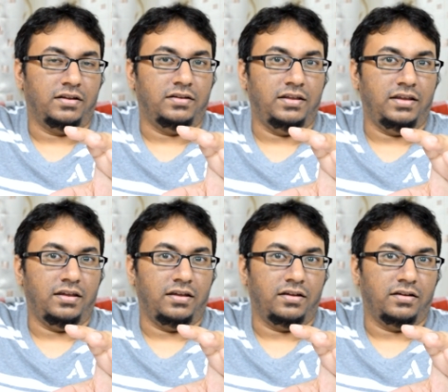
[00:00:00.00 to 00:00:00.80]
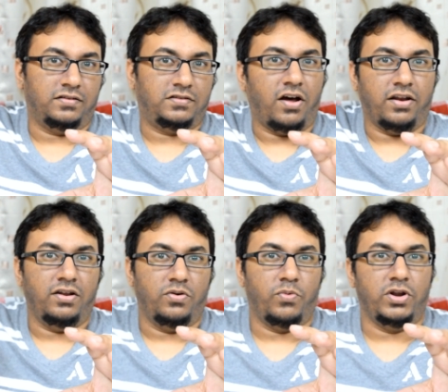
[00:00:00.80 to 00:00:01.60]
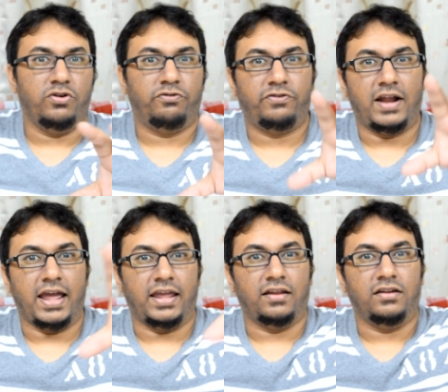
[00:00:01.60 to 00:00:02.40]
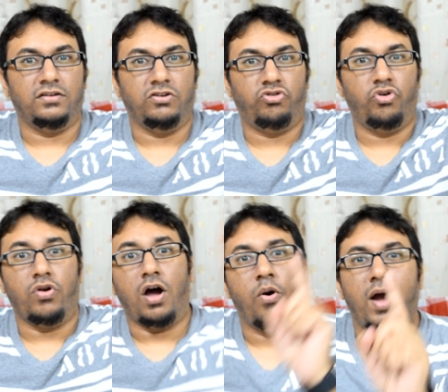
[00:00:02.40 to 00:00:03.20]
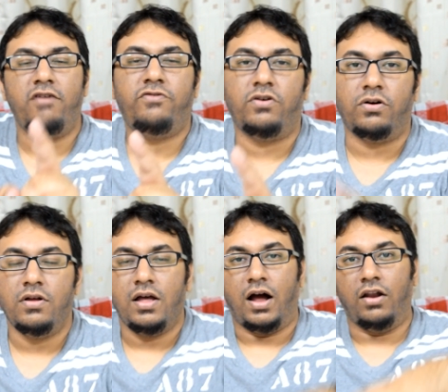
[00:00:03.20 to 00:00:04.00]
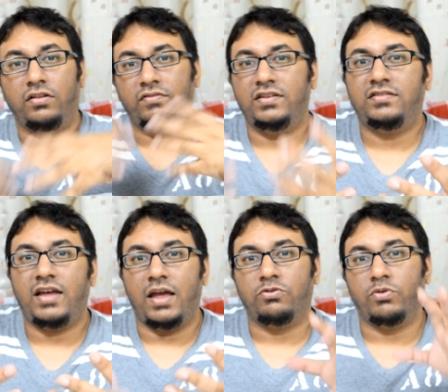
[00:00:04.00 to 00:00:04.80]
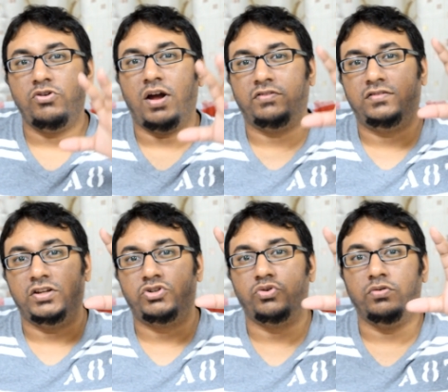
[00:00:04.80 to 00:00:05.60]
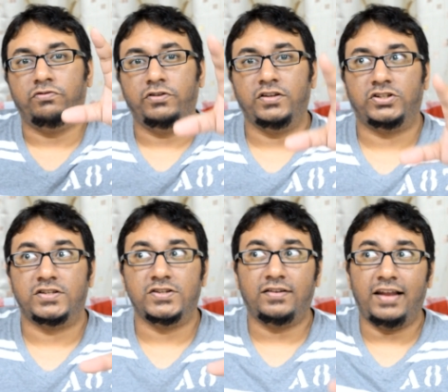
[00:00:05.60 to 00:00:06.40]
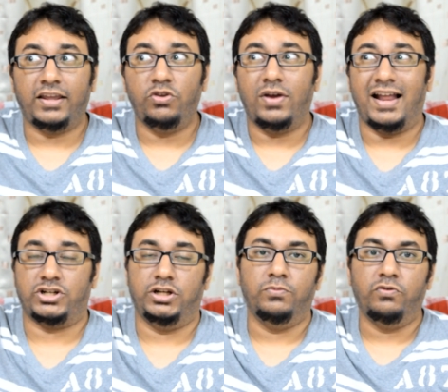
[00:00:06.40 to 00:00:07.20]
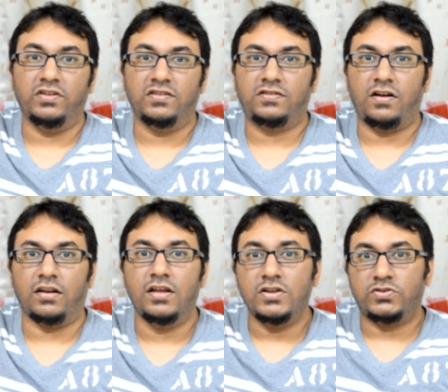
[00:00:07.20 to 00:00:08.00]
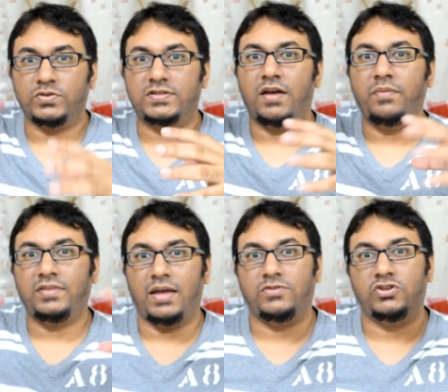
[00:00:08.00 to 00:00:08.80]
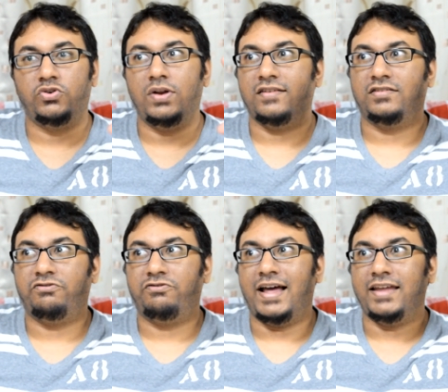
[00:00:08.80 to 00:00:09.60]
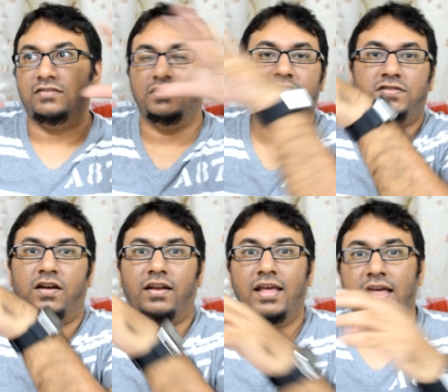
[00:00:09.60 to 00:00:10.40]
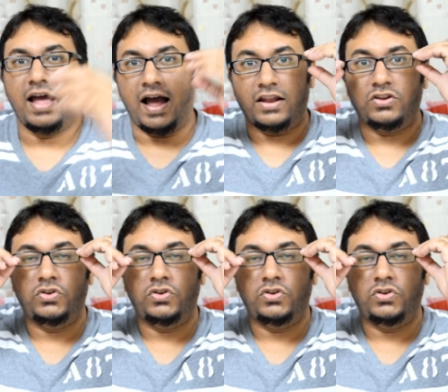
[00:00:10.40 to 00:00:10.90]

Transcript: the sun when you're flying the drone. However, a lot of the times when you have to take drone footage, it's not like you can actually move the sun. So sometimes the drone has to fly into the sun and